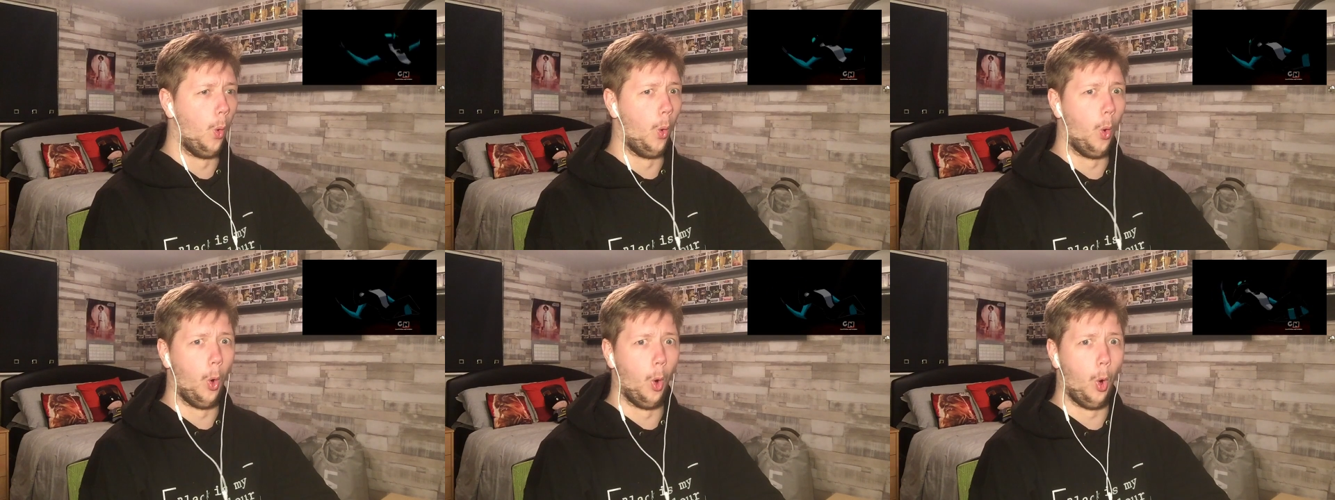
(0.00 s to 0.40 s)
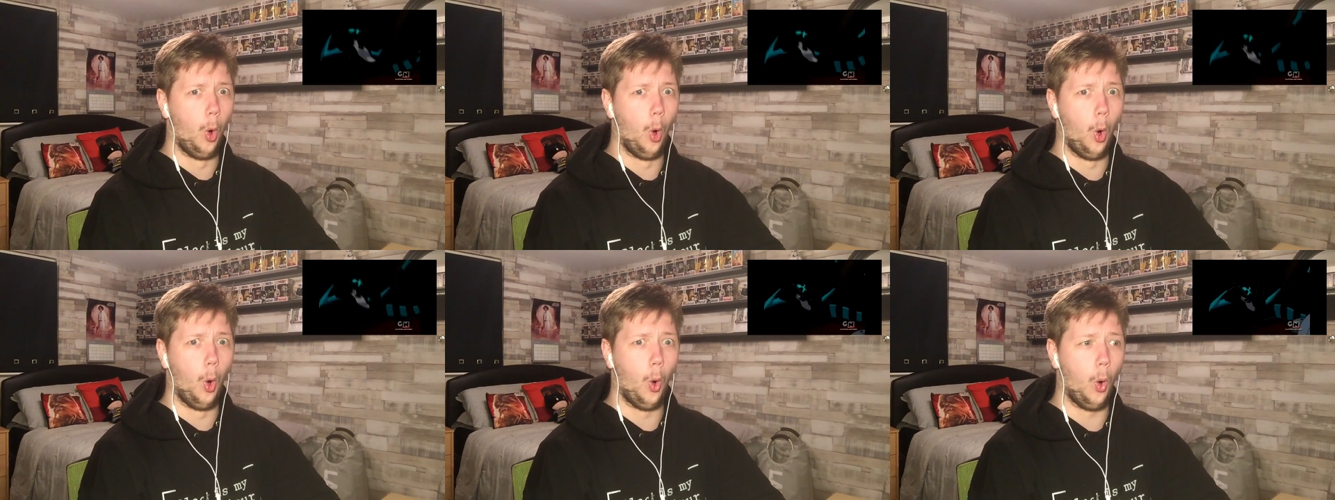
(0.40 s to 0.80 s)

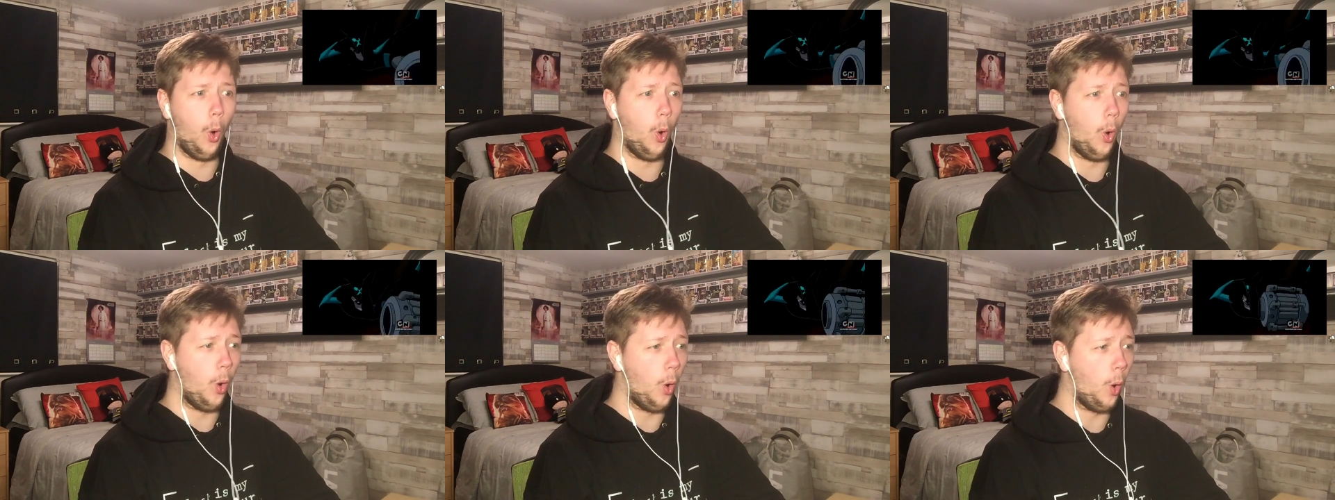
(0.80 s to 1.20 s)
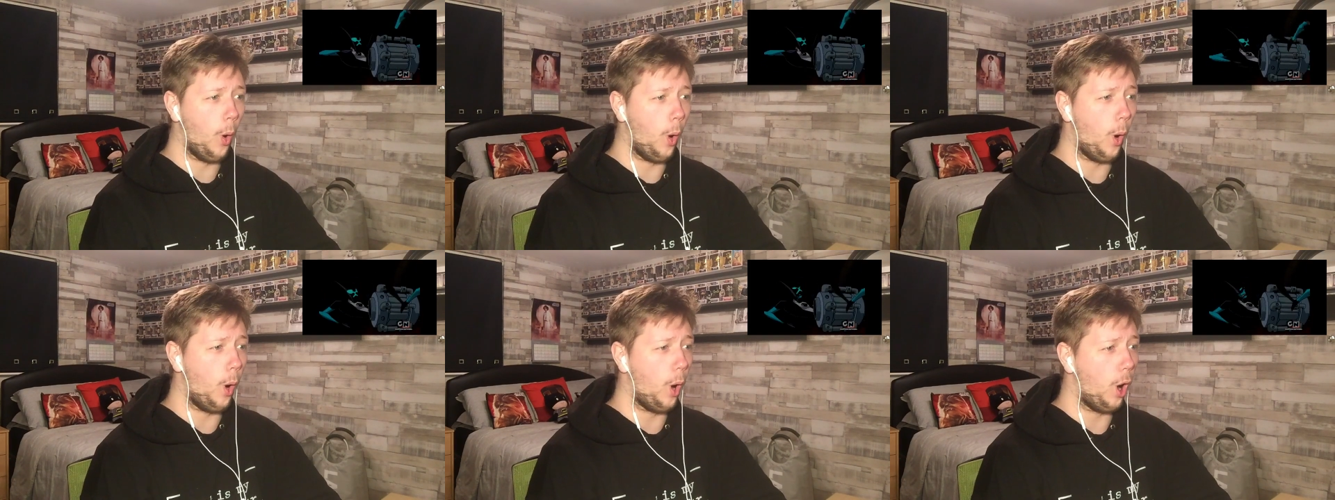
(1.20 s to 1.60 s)

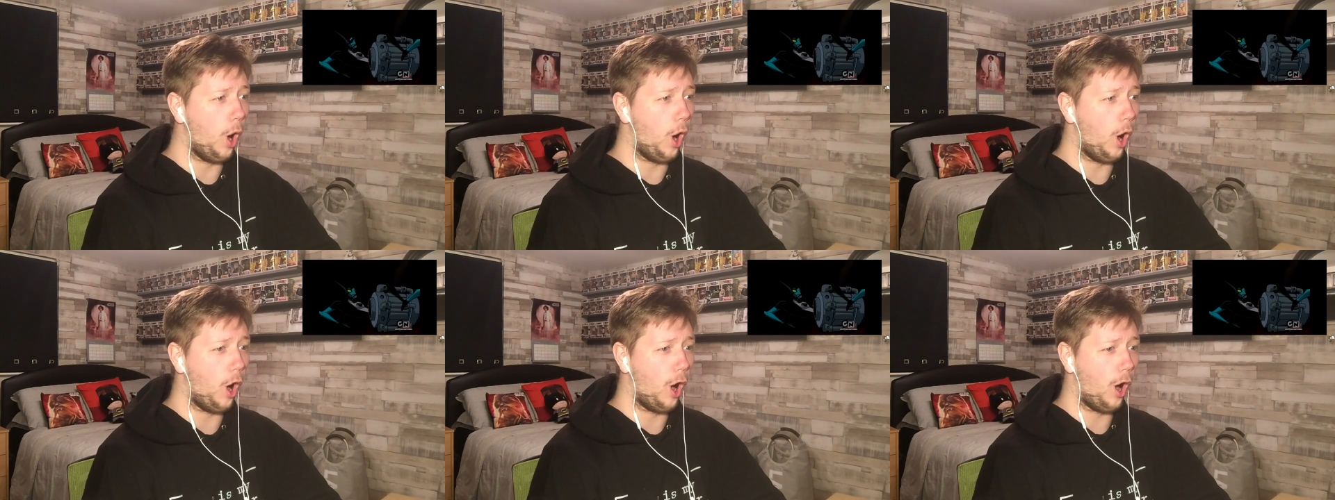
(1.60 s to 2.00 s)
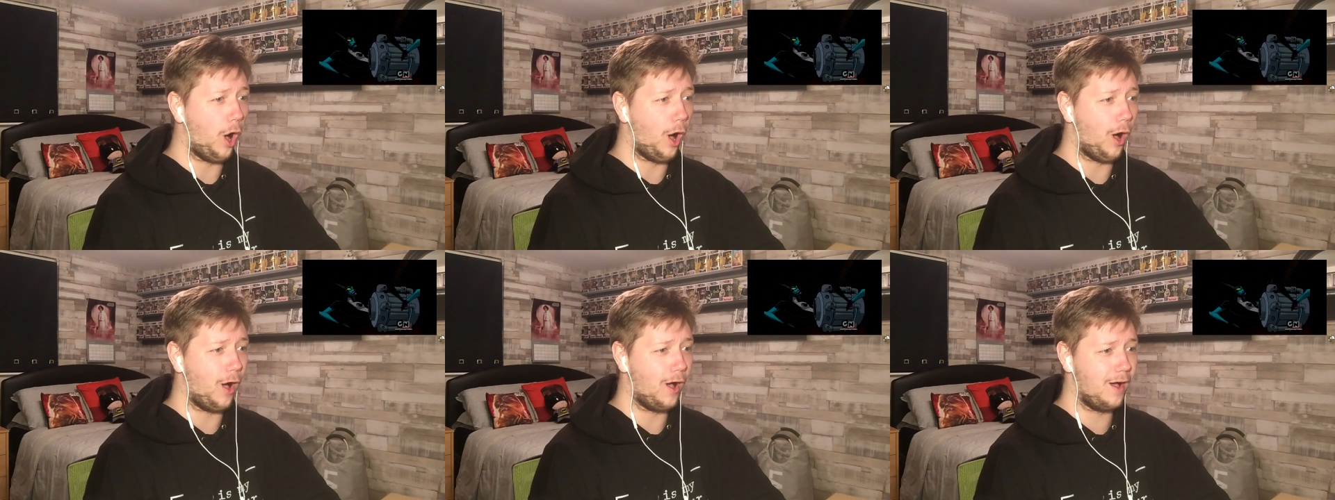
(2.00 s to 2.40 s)

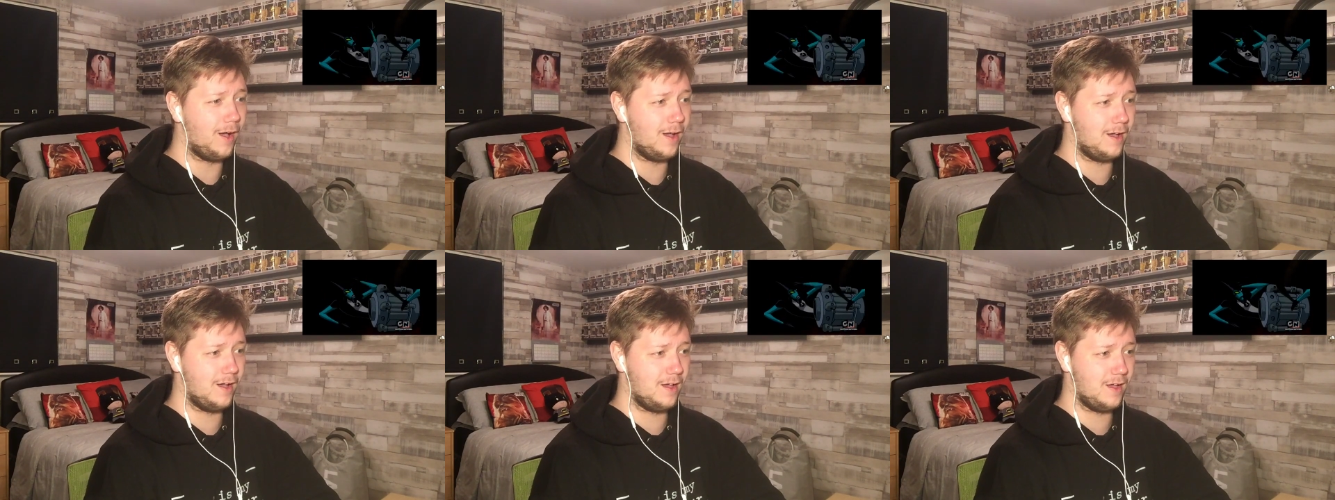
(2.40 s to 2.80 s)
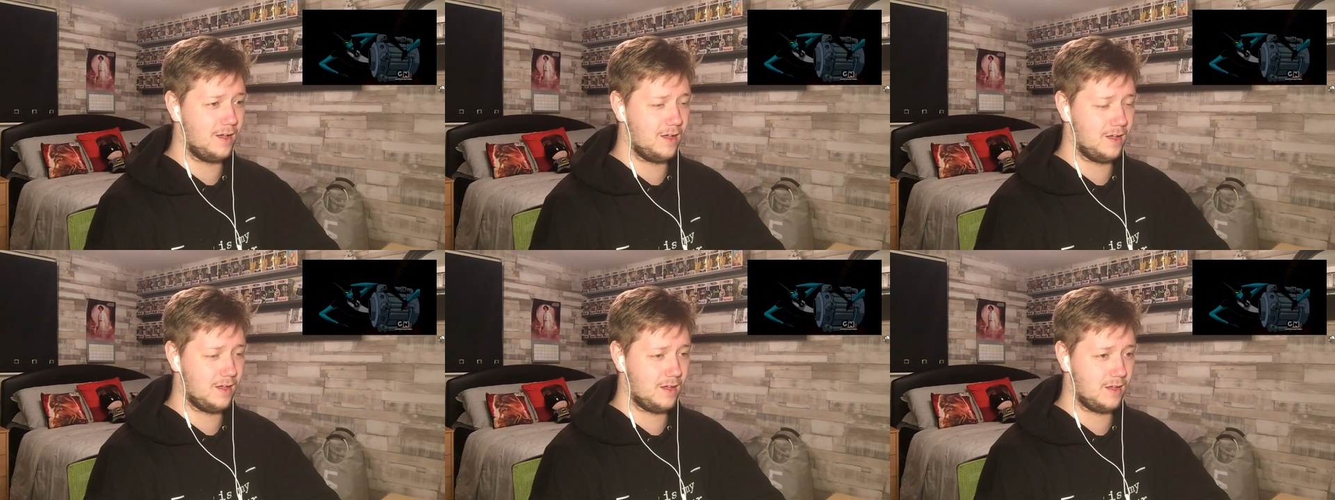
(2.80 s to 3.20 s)

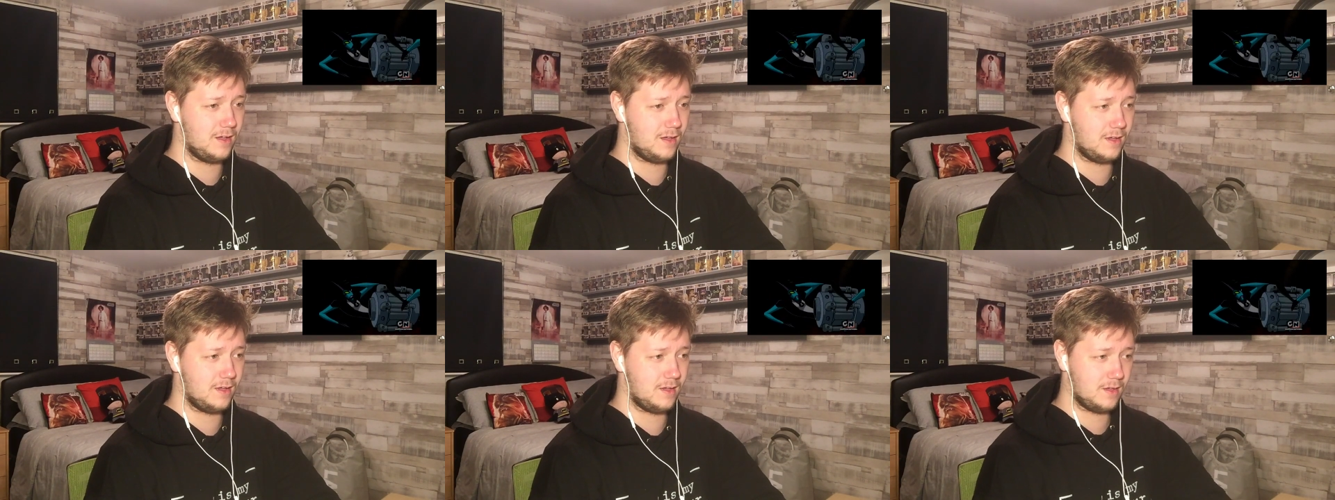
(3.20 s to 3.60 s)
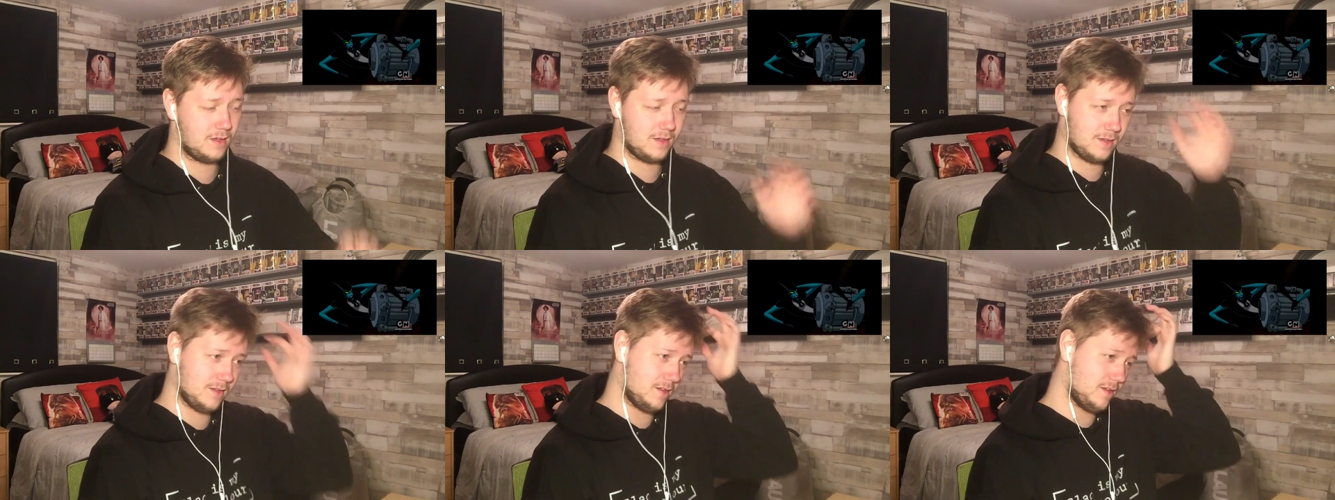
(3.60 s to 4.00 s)

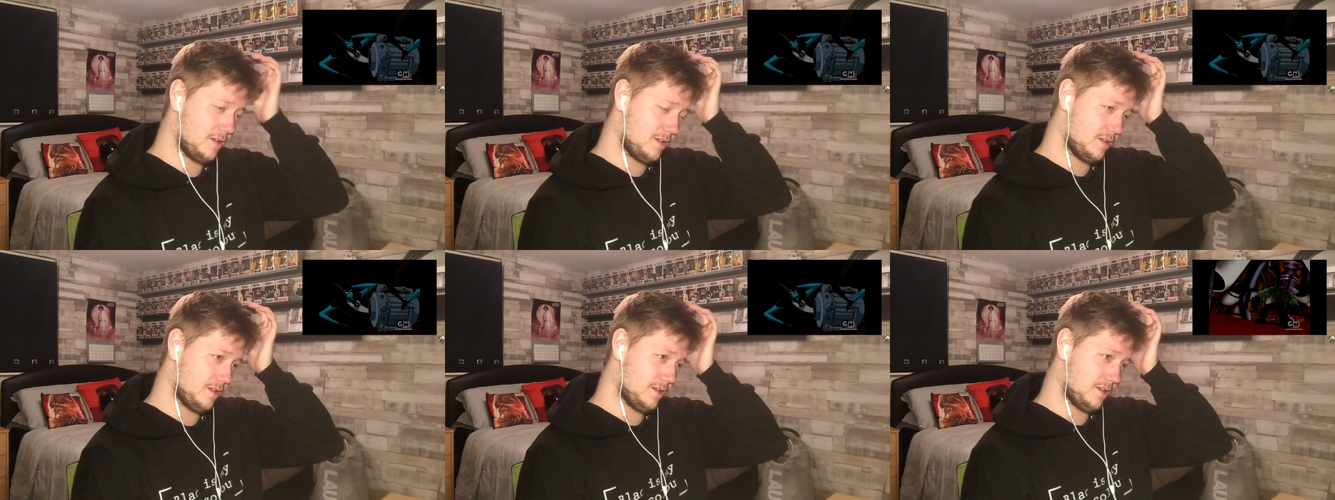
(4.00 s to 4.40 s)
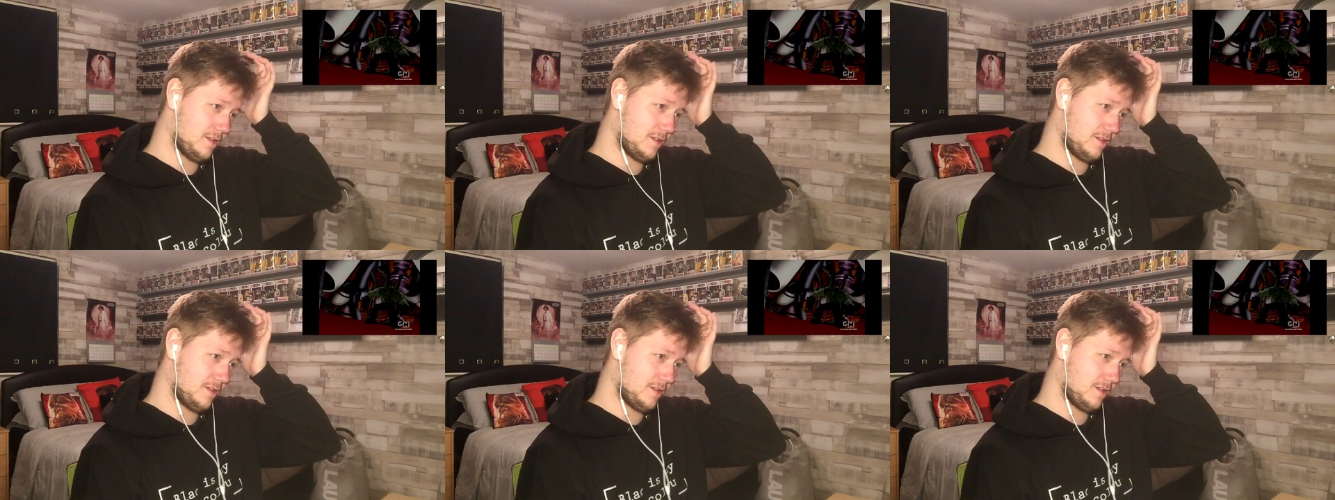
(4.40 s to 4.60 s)
(silence)